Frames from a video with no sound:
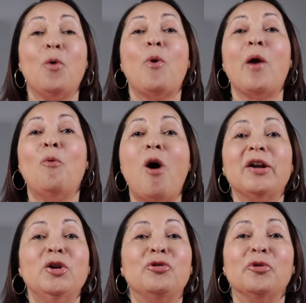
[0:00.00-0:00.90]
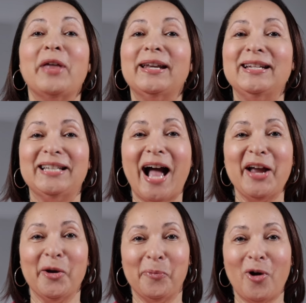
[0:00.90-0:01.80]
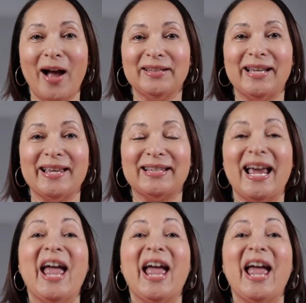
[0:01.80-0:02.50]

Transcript: where I walk you through that entire process.